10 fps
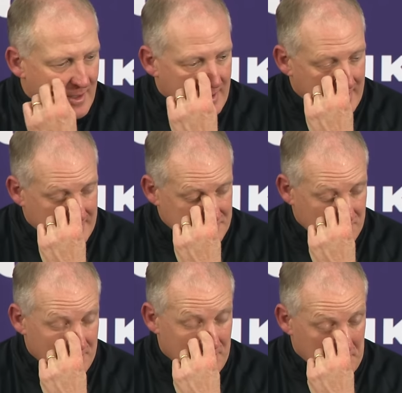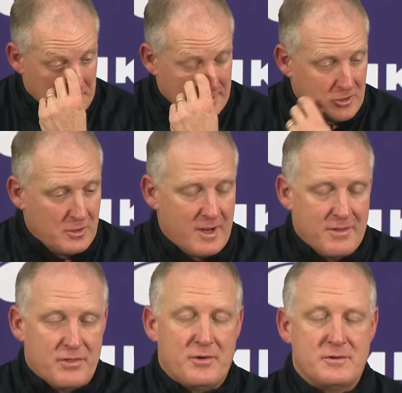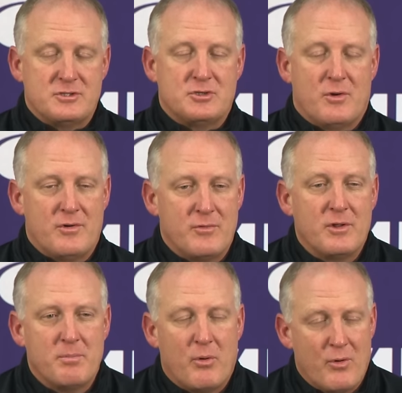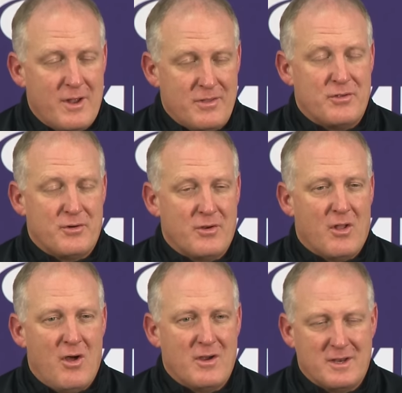is we've been really good on third and short and really poor on third and long,